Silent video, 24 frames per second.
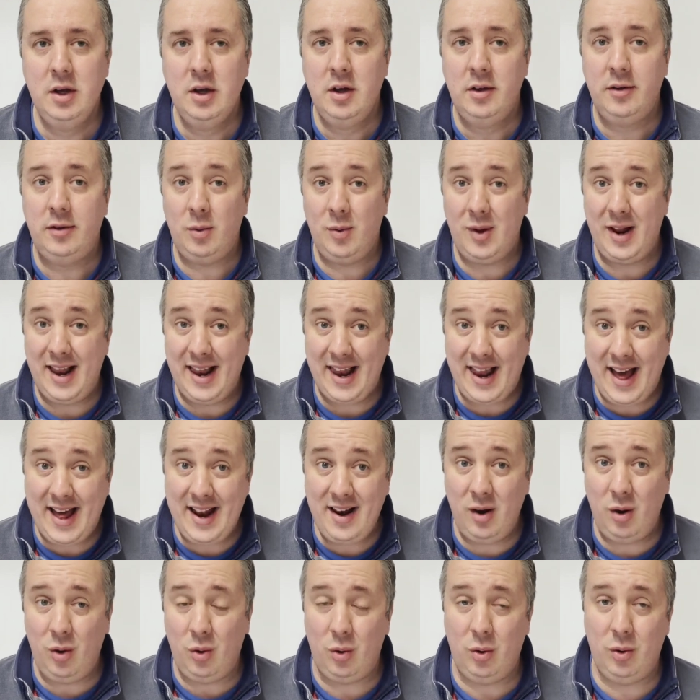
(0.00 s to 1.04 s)
So a
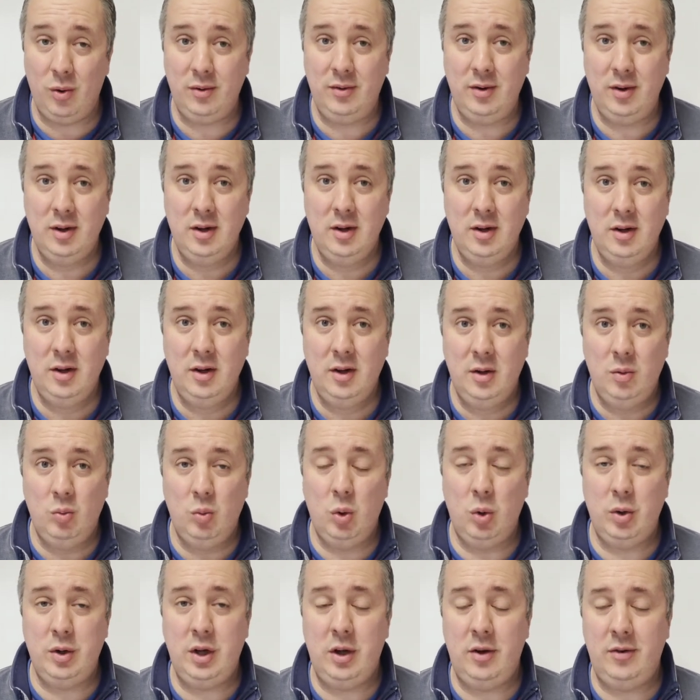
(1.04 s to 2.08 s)
landlord
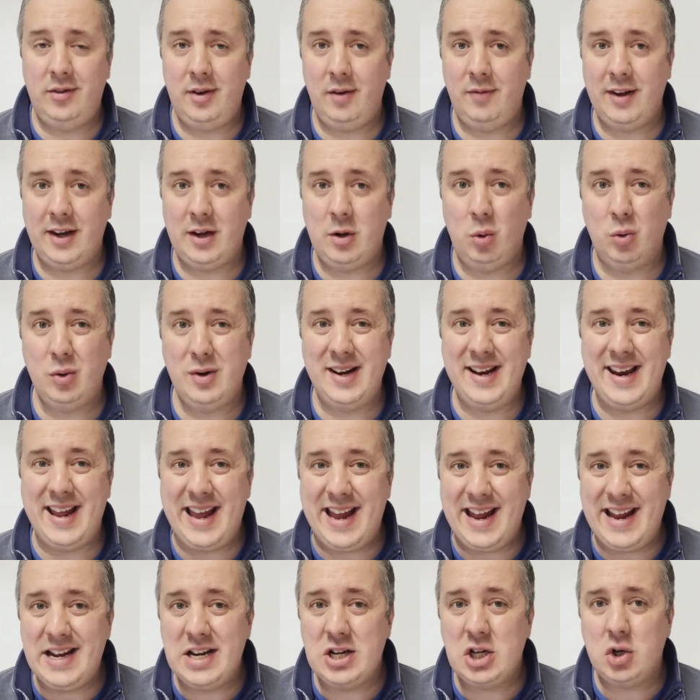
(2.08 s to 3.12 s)
will use something called an
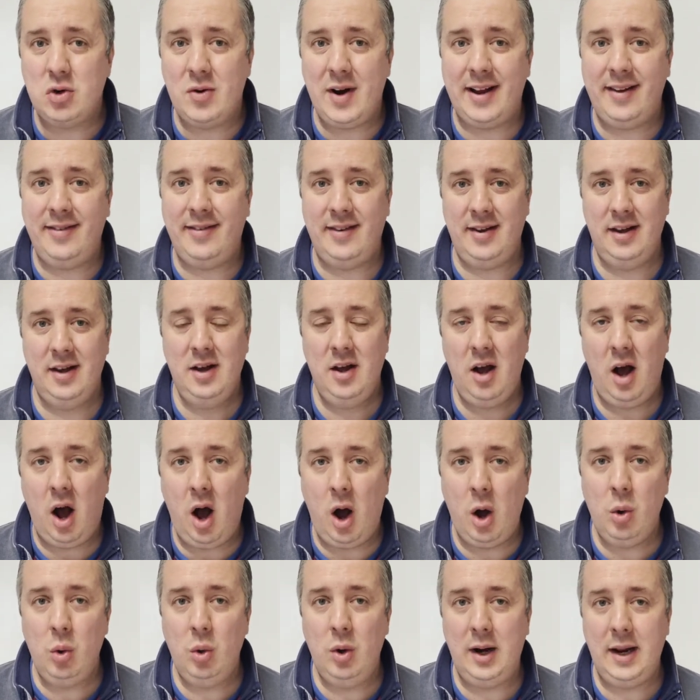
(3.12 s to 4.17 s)

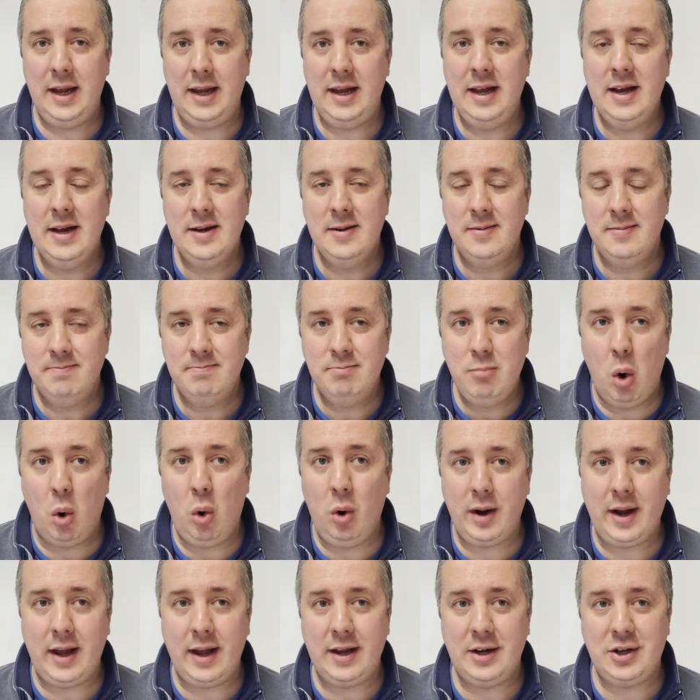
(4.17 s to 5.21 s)
interest-only
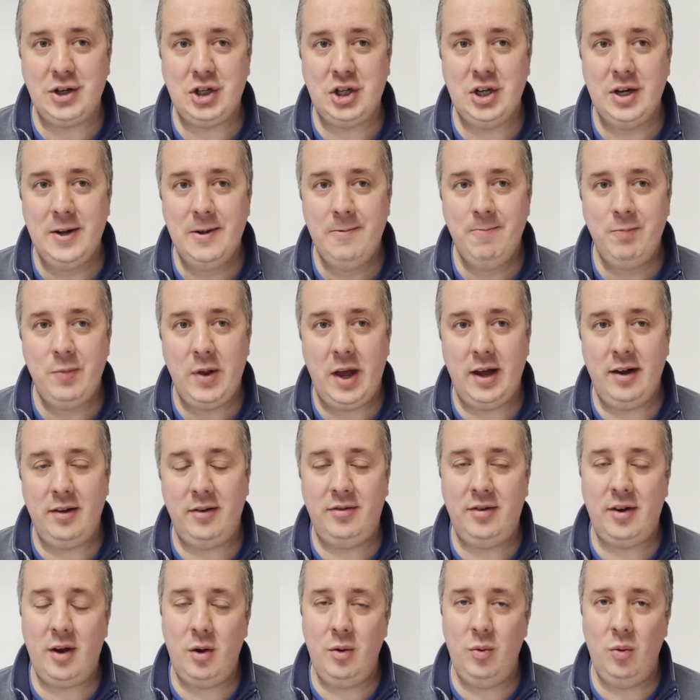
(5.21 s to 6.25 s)
mortgage. And
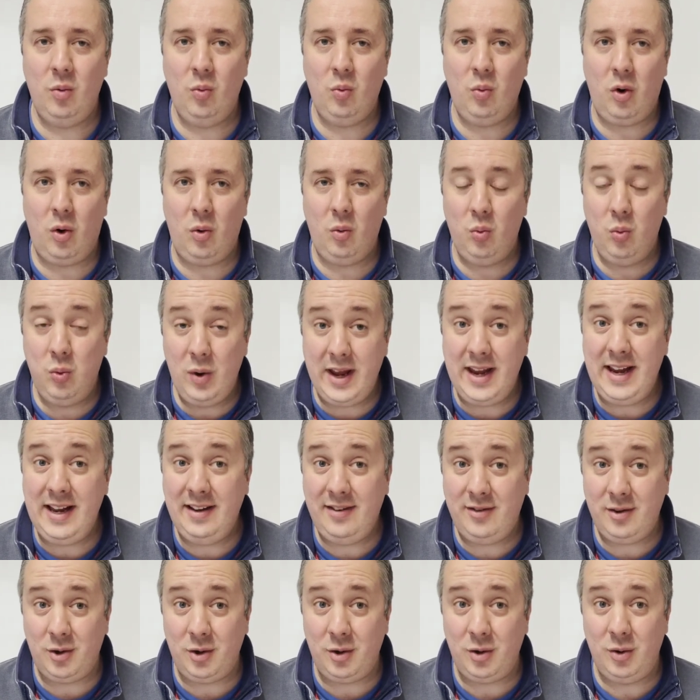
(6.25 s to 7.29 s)
so what we
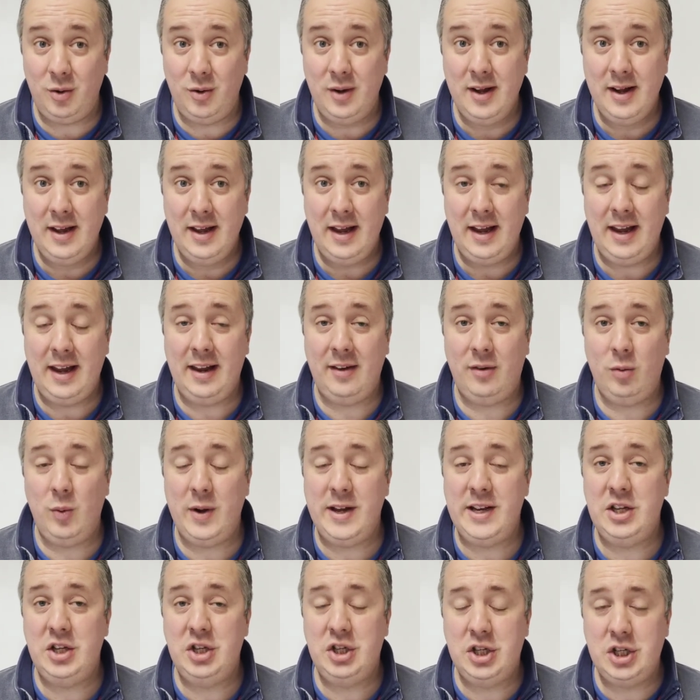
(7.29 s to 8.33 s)
do is
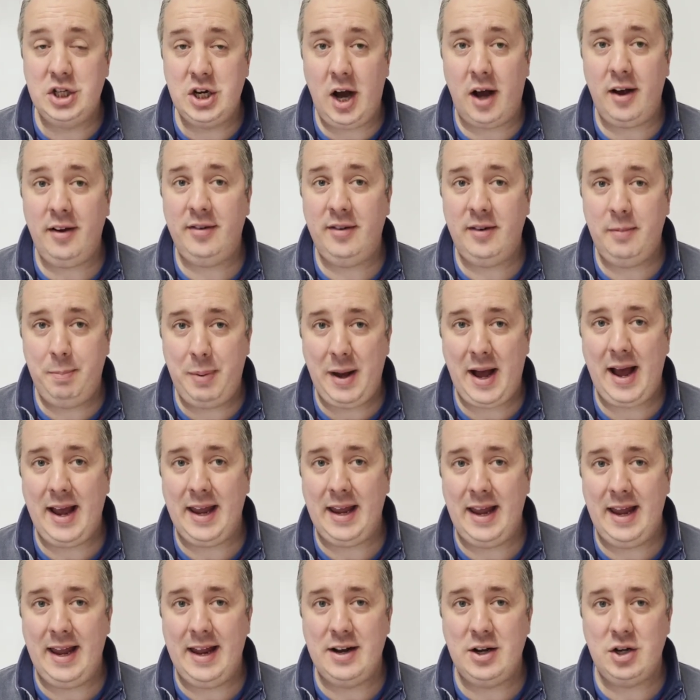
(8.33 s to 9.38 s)
we just pay
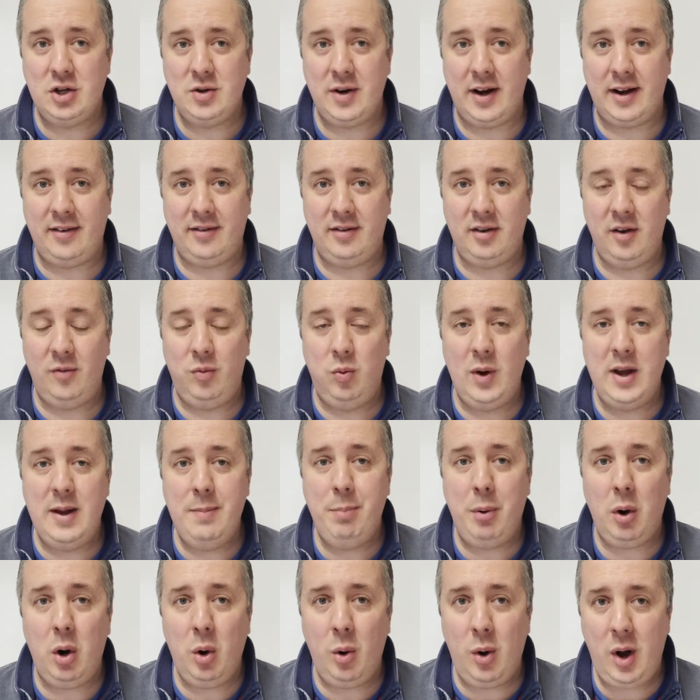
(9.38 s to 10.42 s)
interest. So if we
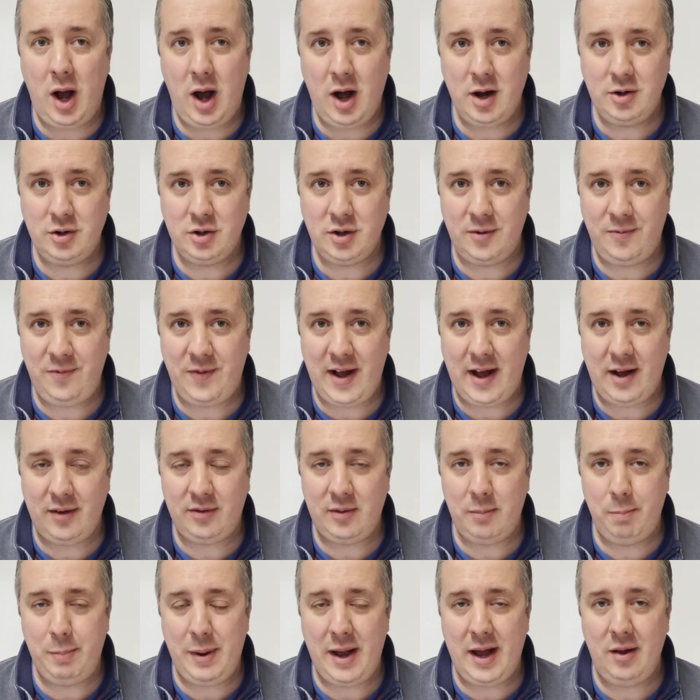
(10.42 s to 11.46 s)
borrow
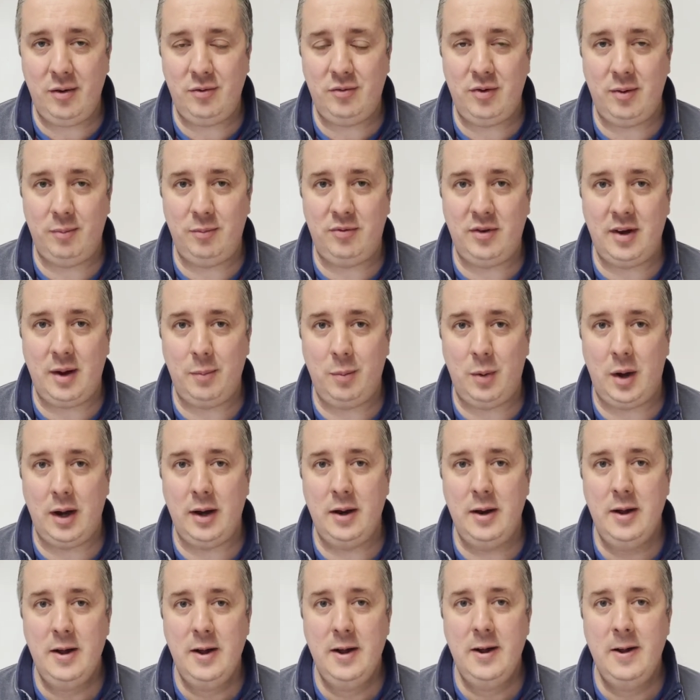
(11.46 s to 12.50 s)
£100,000 from someone,